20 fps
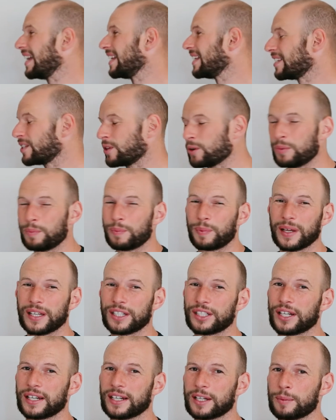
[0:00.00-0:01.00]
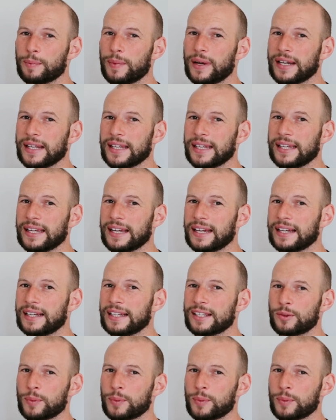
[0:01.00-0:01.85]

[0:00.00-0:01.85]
Still a big chunk of money, uh,